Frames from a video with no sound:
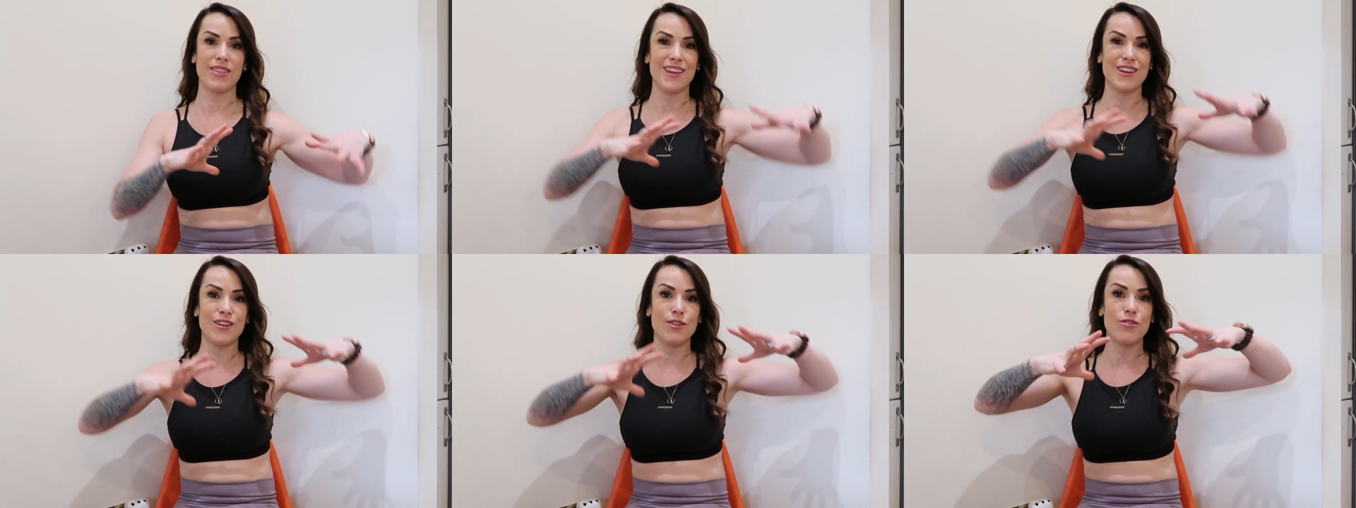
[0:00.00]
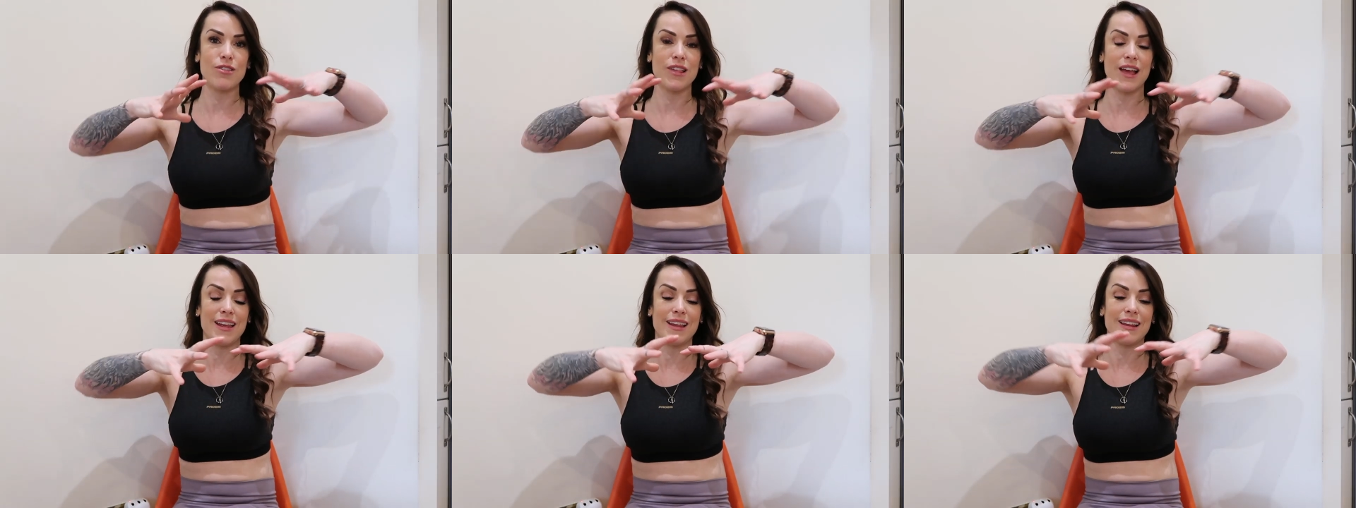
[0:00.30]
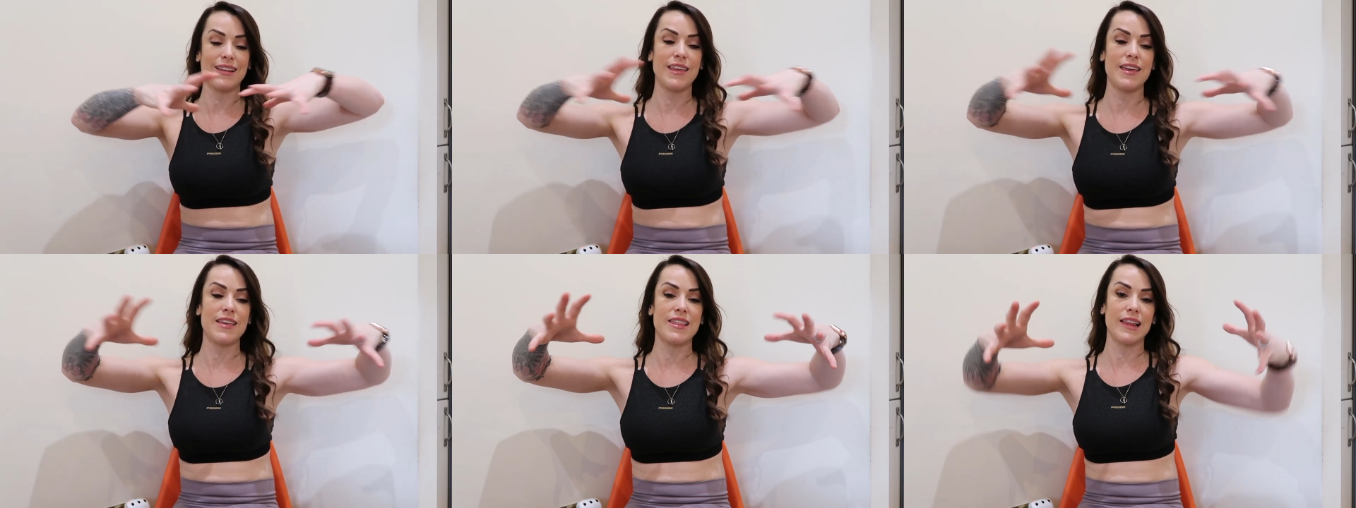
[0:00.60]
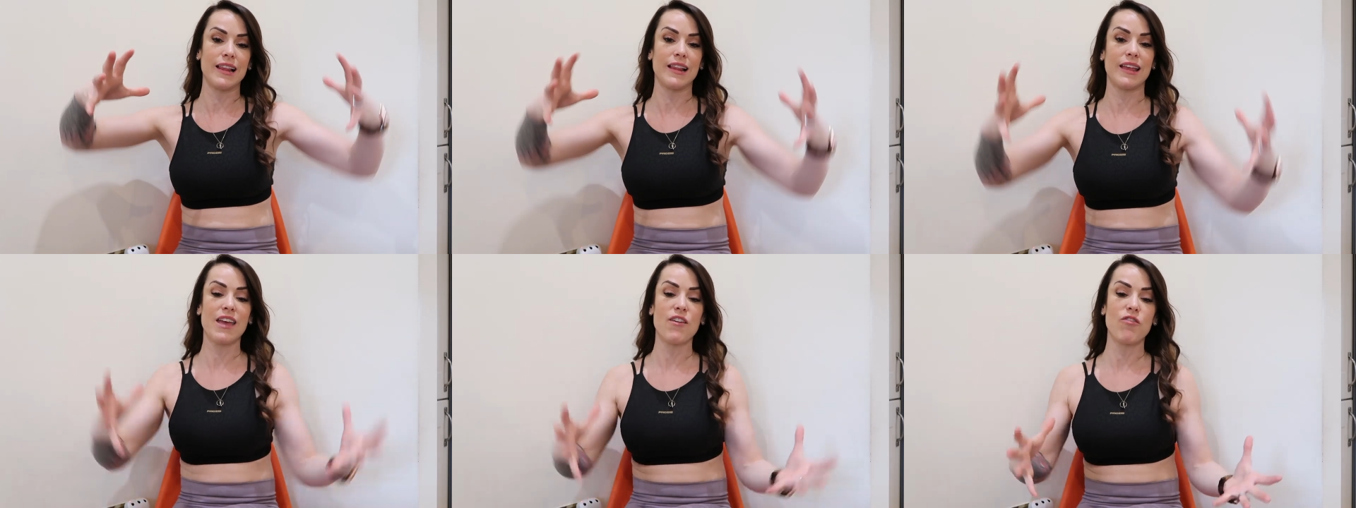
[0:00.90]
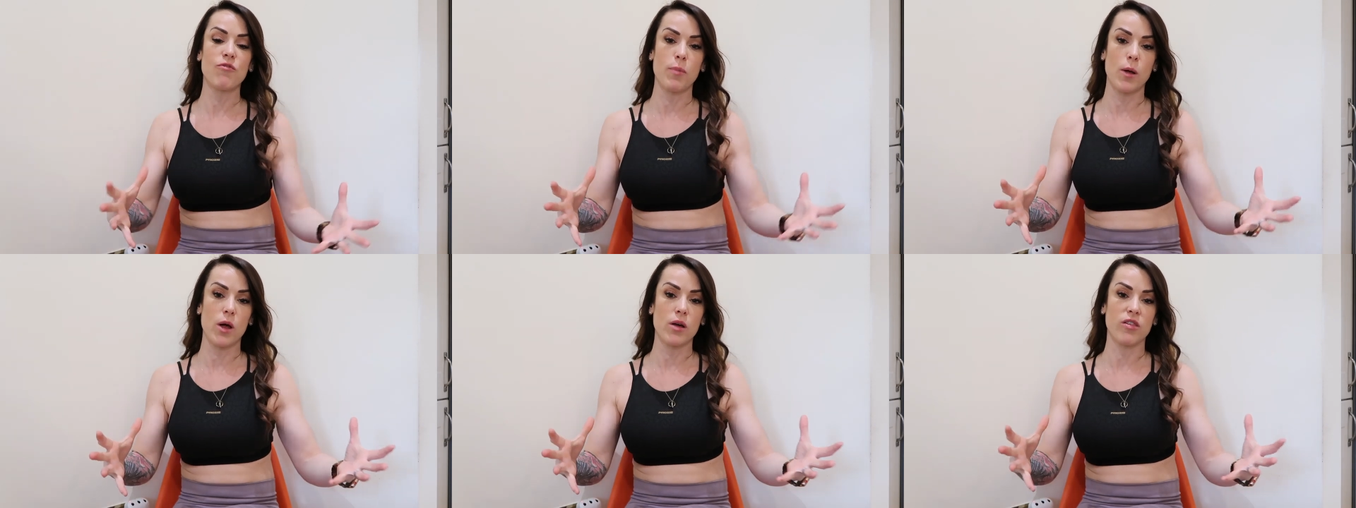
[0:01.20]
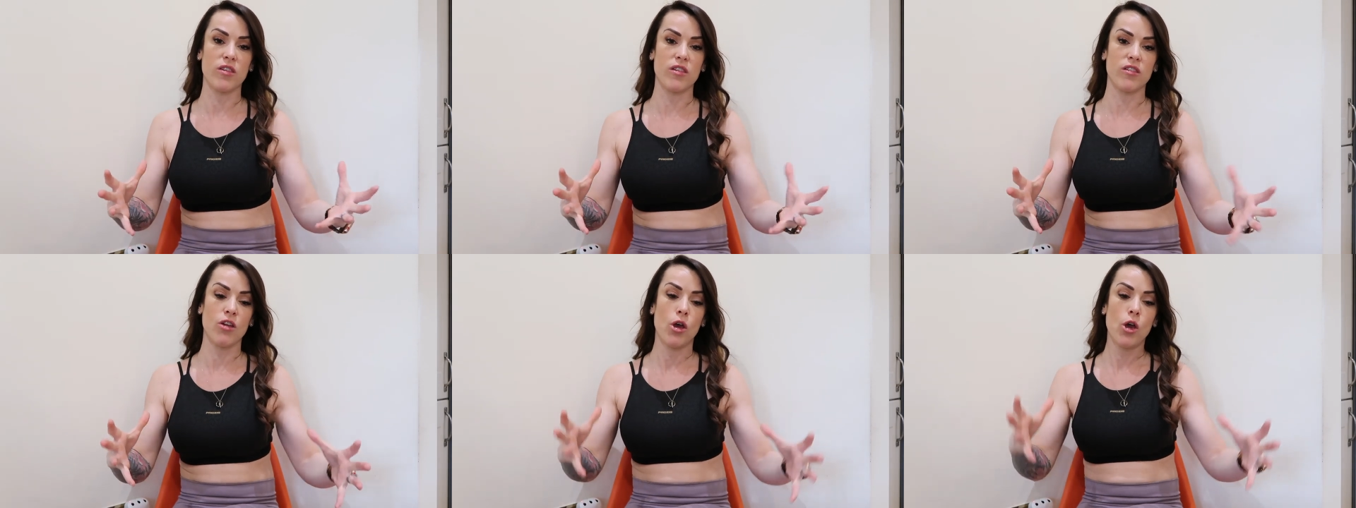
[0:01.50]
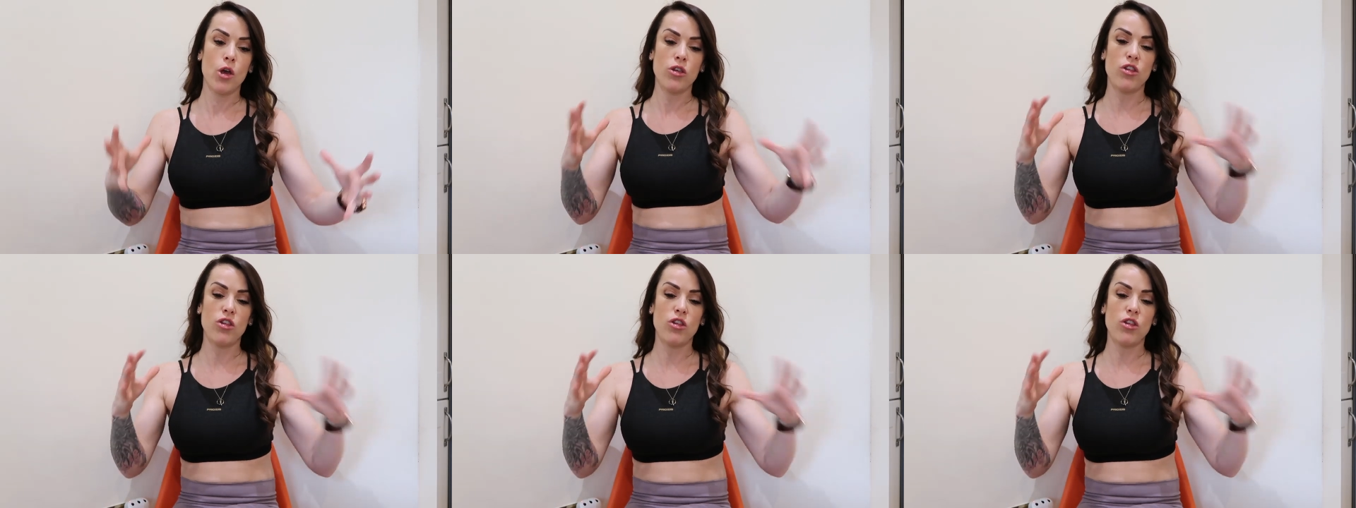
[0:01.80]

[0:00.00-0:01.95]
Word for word: they do like these little gift boxes.